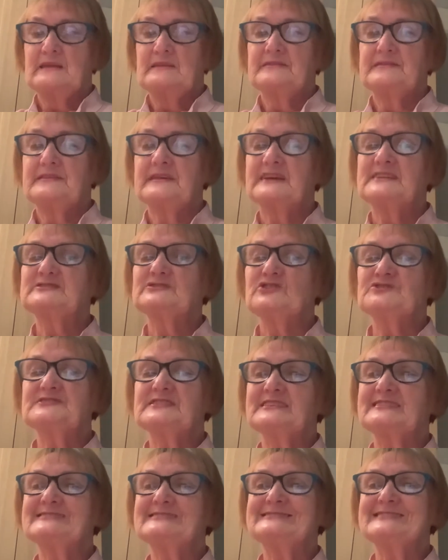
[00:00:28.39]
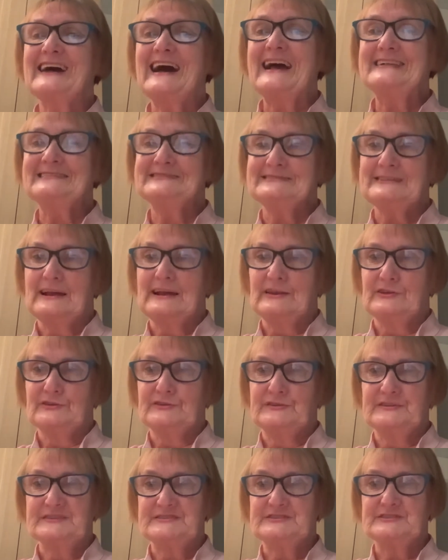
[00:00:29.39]
The exotic side salad
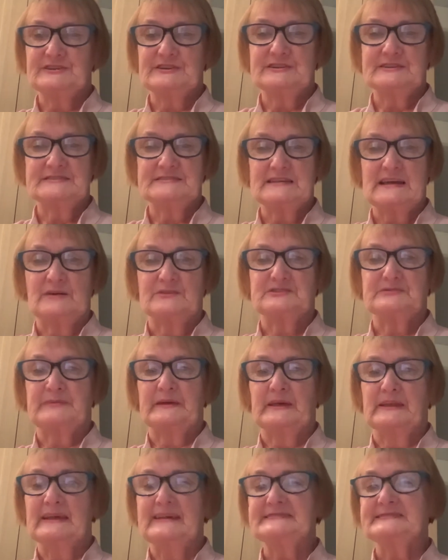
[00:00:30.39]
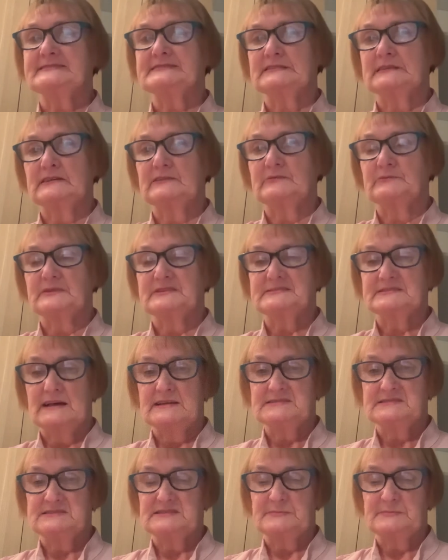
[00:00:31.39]
that turns out to be a lettuce leaf with a
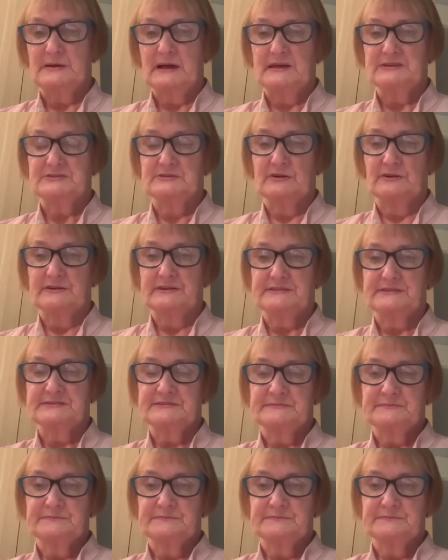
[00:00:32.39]
slice of tomato on it.